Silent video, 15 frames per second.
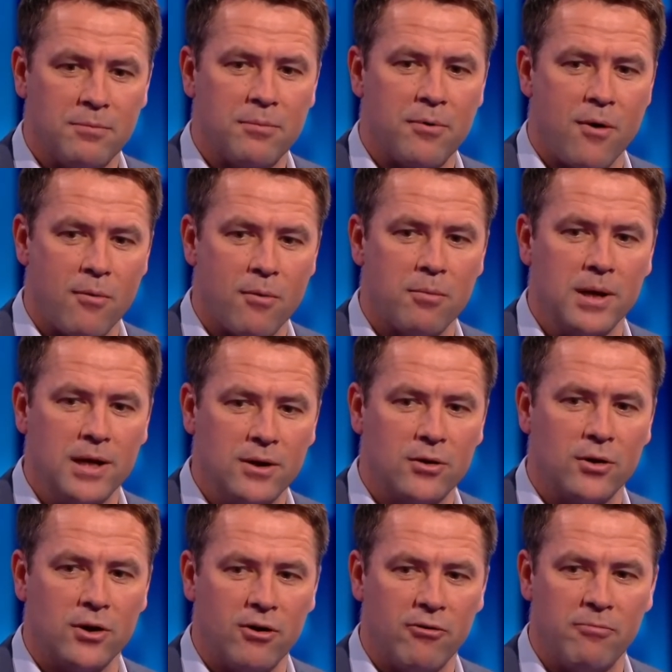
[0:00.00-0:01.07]
probably
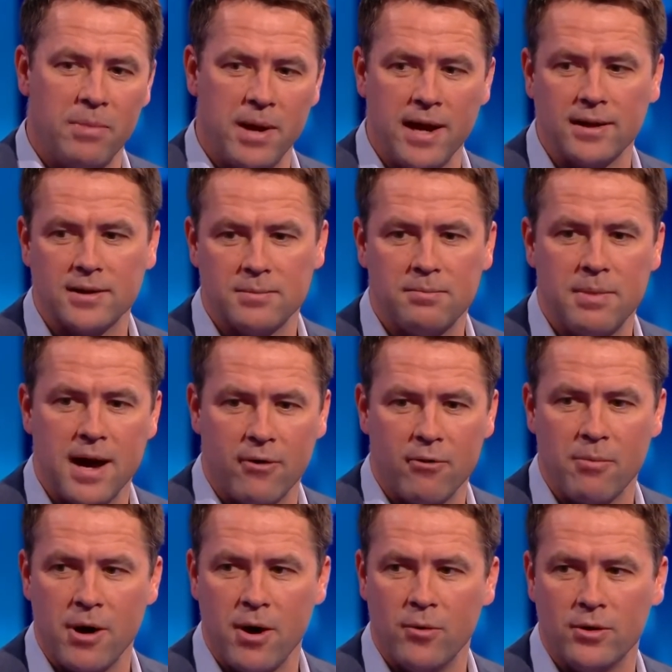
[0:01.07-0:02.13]
couldn't have picked better
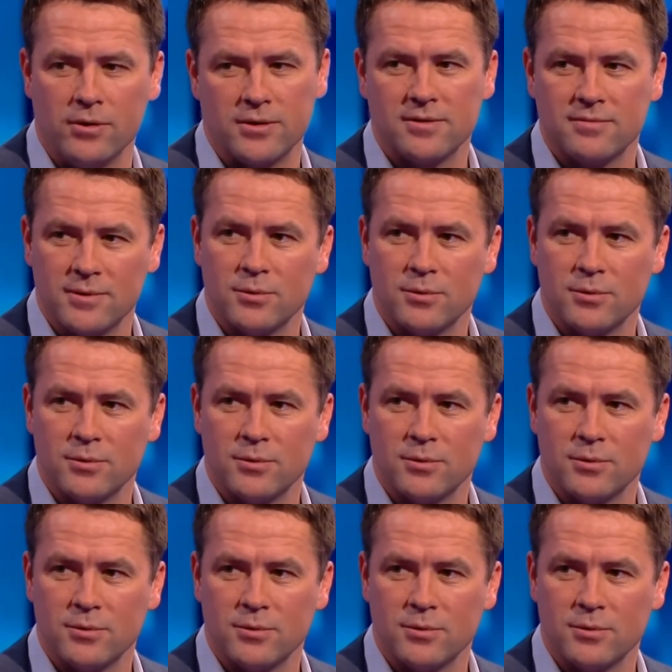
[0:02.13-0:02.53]
opponents.